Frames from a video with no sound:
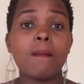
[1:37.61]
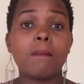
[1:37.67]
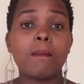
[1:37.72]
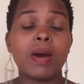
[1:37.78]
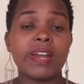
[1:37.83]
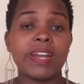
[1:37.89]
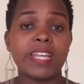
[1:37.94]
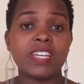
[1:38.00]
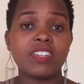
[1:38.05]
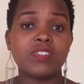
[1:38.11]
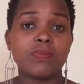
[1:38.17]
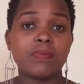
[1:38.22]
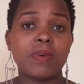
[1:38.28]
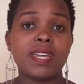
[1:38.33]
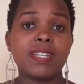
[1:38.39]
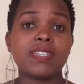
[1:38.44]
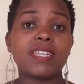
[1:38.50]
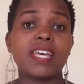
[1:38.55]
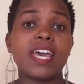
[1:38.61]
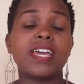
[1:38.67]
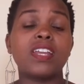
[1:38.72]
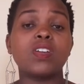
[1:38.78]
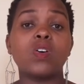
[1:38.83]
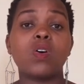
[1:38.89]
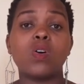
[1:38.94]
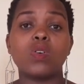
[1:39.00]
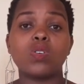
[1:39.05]
Management
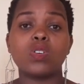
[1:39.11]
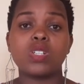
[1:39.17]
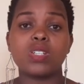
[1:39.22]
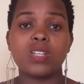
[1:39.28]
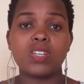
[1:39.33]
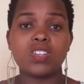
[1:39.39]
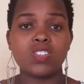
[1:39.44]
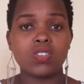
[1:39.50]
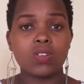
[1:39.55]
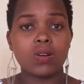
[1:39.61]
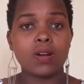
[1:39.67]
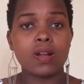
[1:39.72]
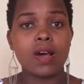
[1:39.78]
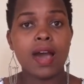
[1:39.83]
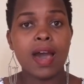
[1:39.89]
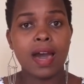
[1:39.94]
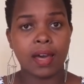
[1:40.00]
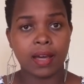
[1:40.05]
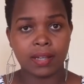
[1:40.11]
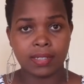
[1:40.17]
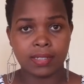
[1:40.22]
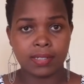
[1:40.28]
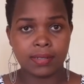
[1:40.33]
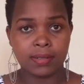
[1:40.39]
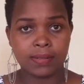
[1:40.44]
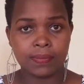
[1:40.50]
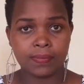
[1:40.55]
and Coordination
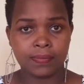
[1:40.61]
Act